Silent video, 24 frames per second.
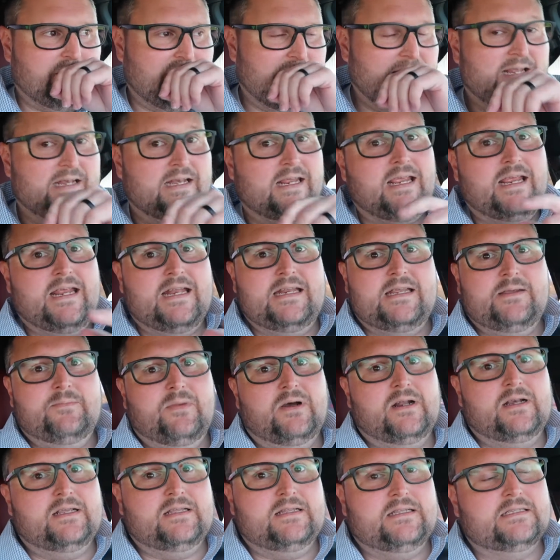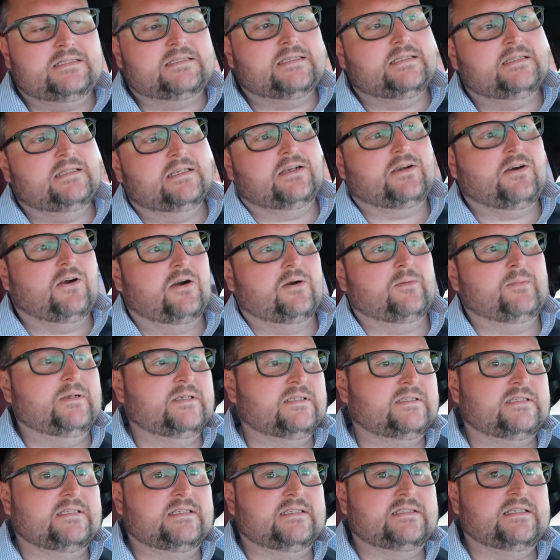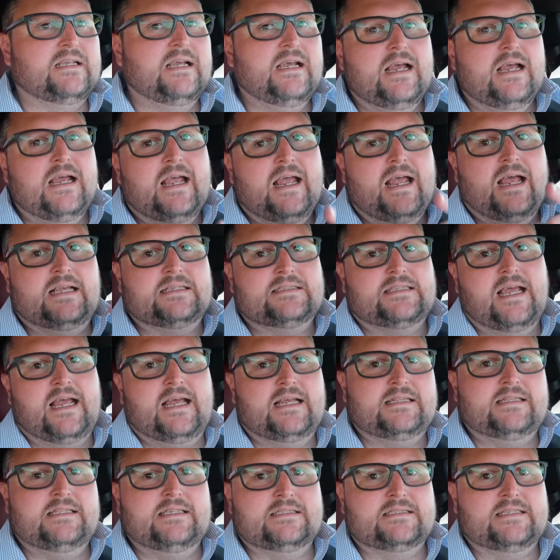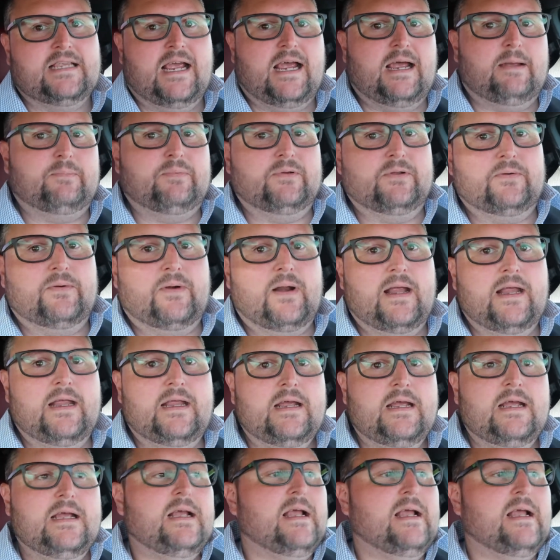And anybody that's in the car business has had this happen, right?